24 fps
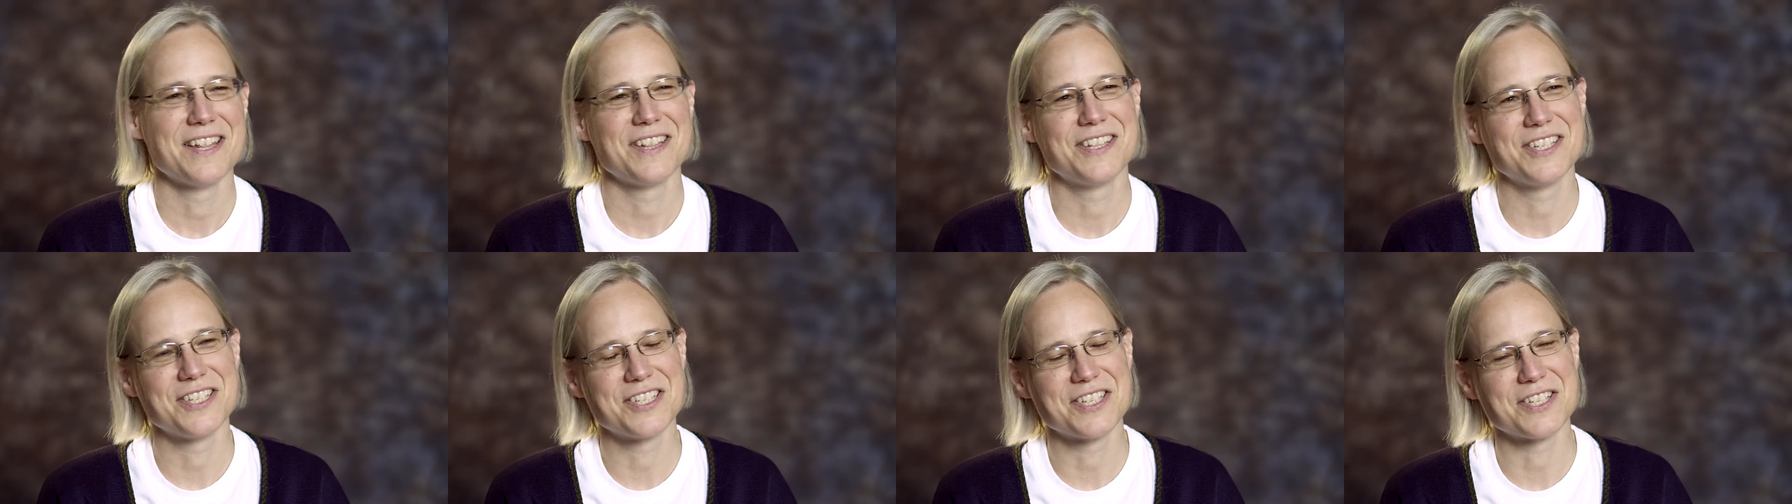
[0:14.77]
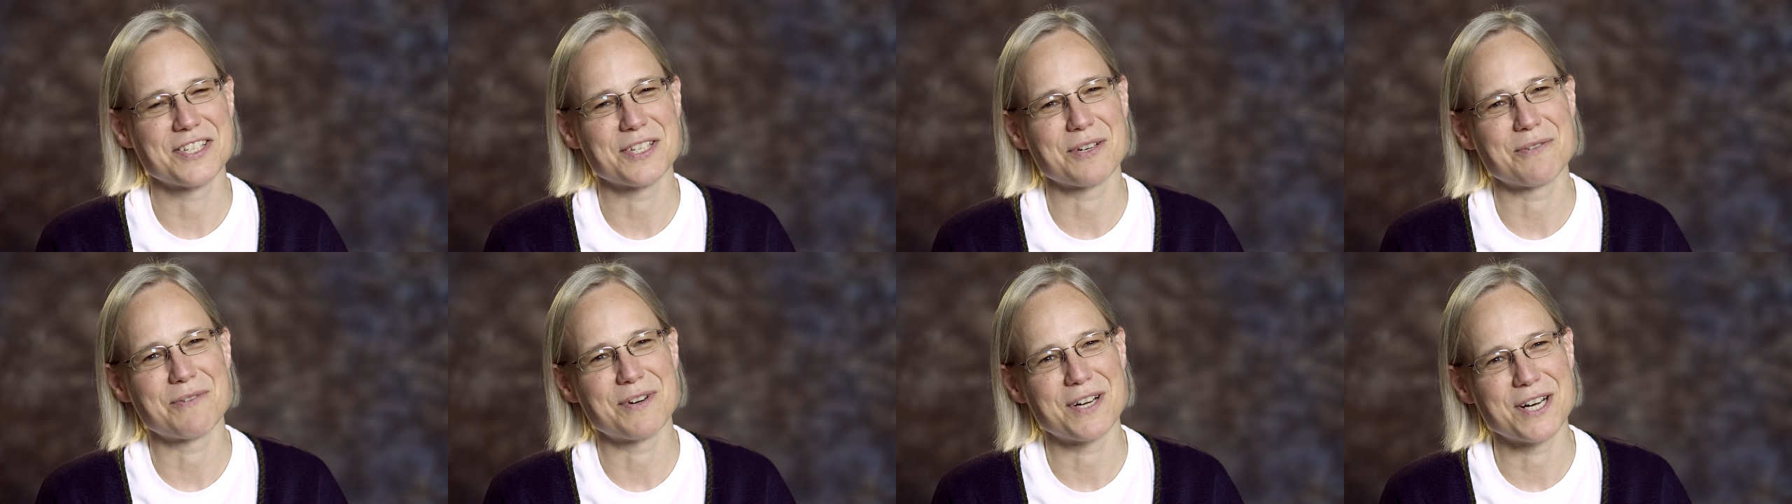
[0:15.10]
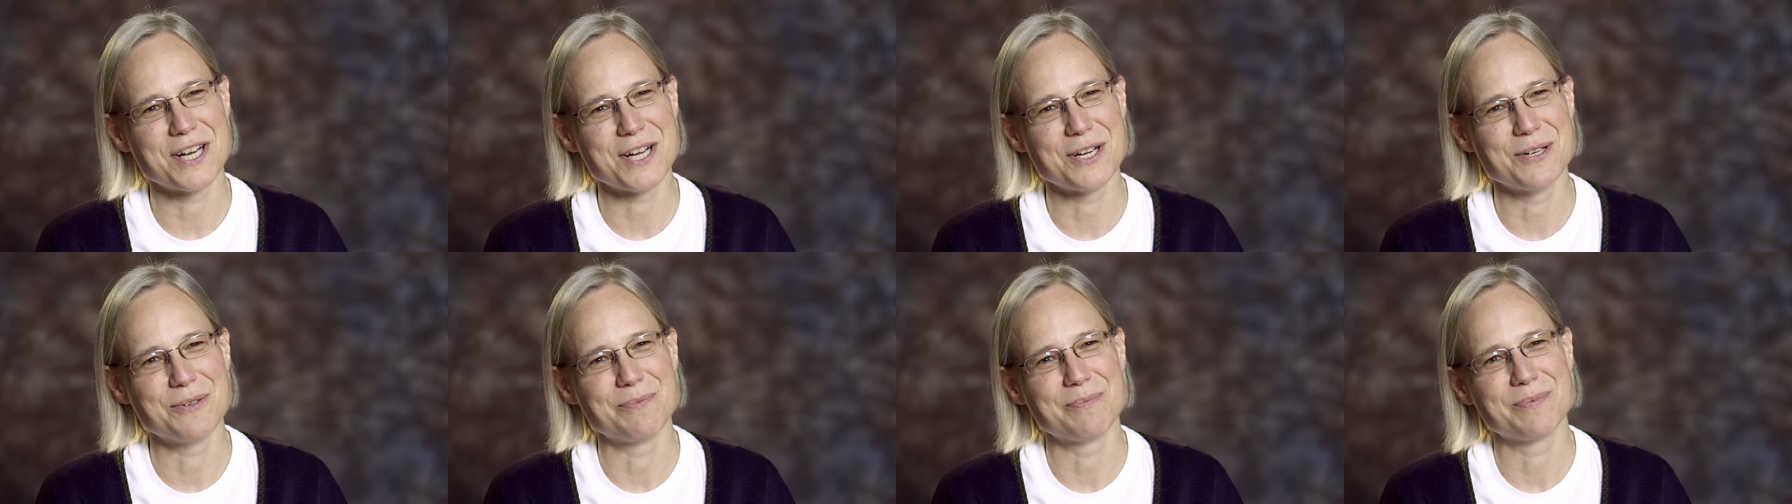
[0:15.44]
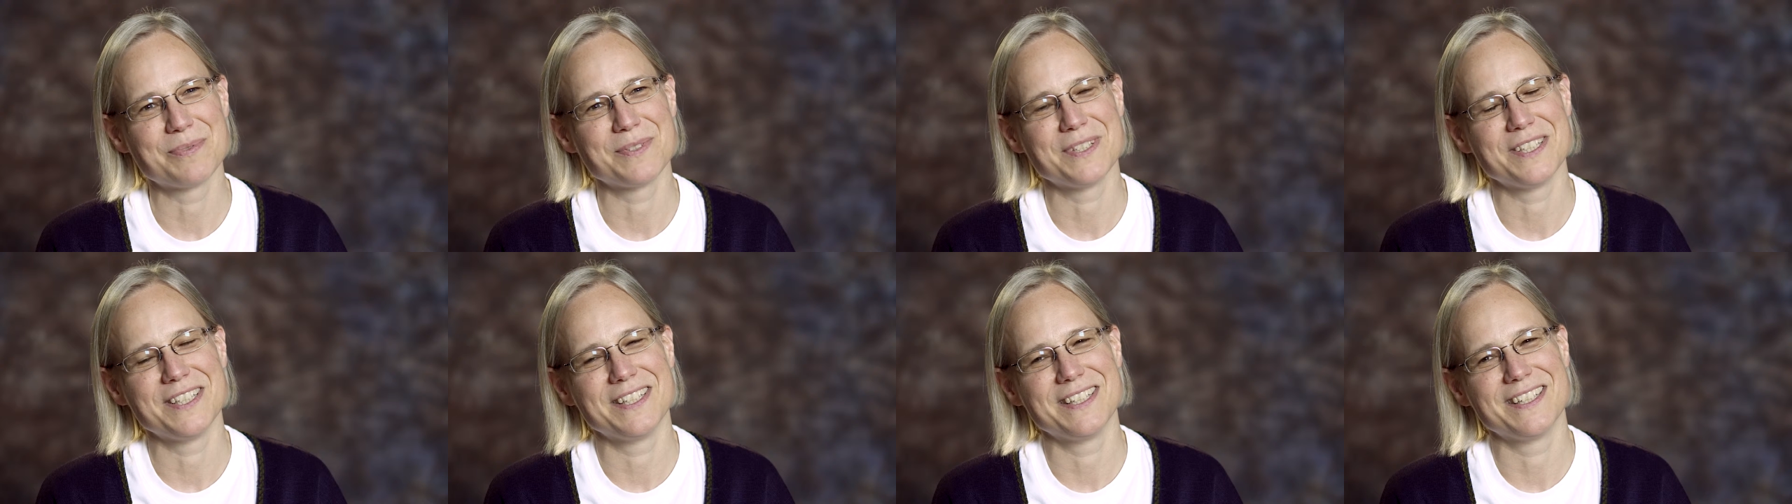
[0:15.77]
This is our
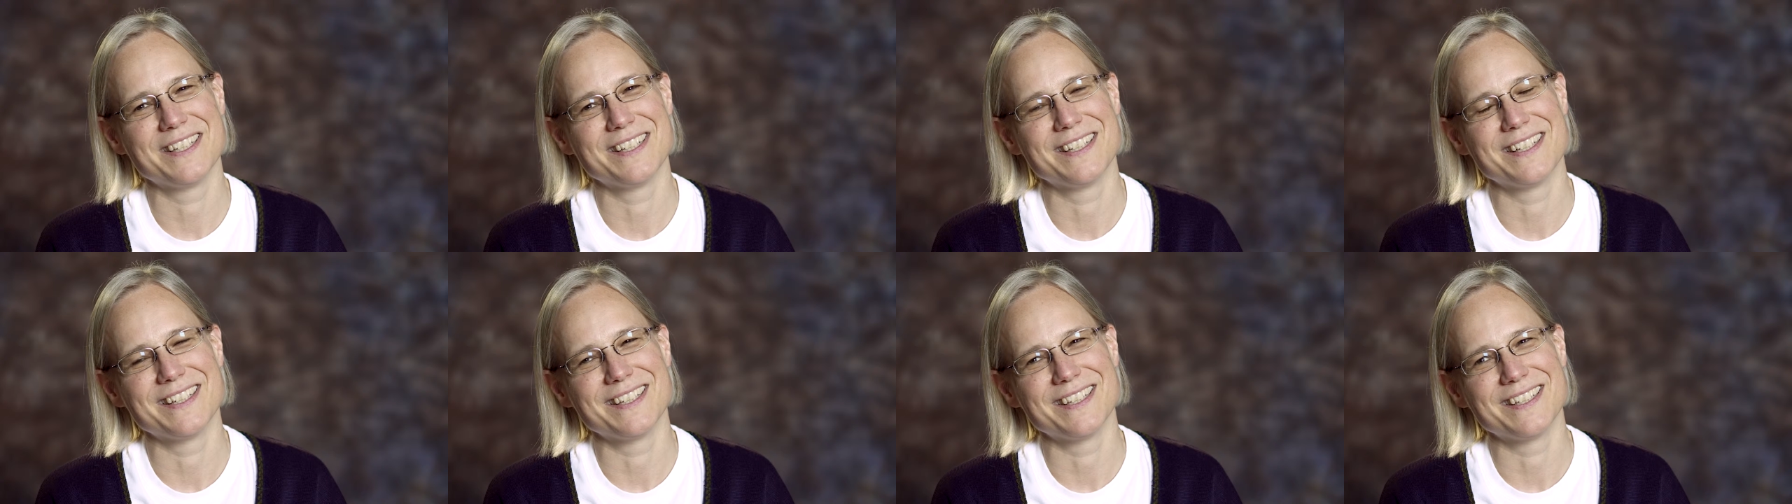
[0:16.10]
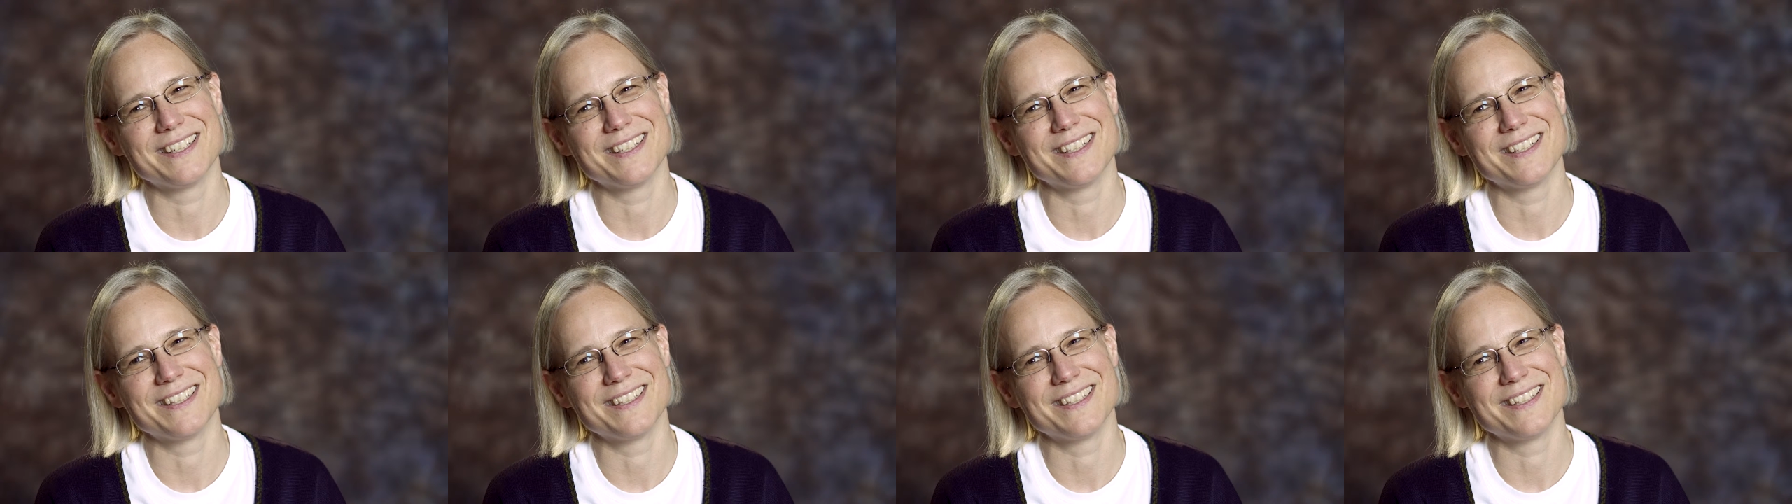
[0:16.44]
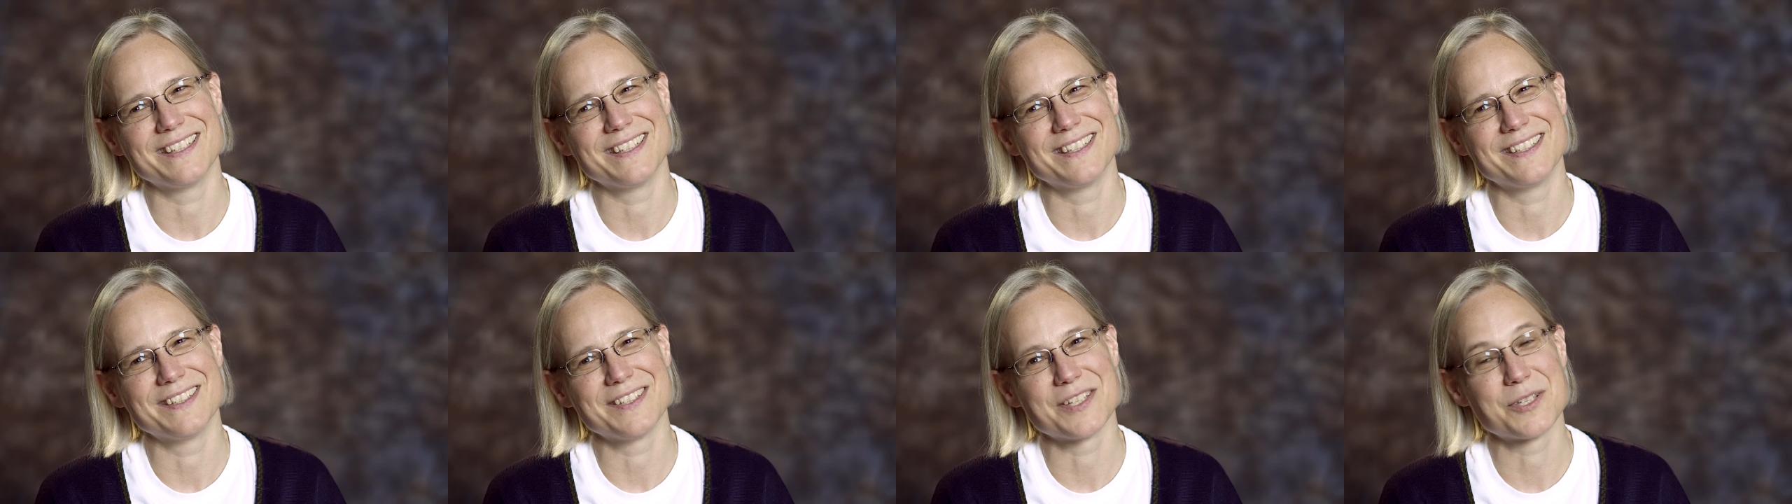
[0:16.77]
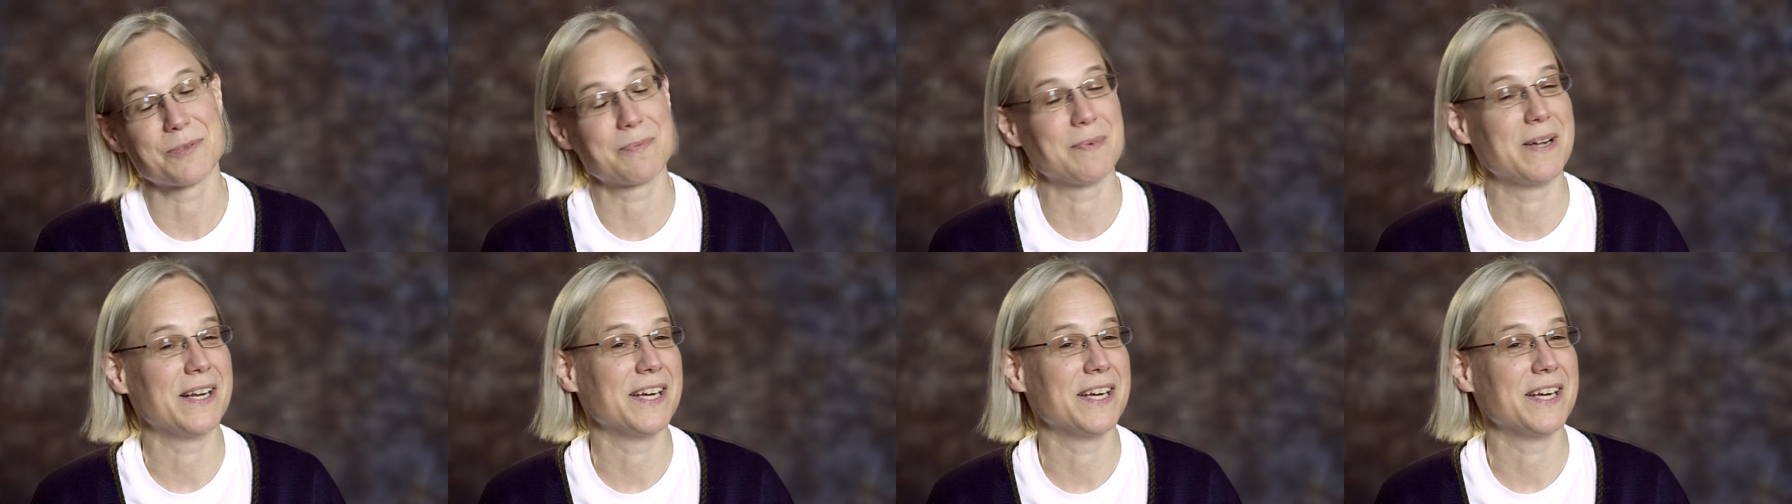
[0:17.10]
hope in uh,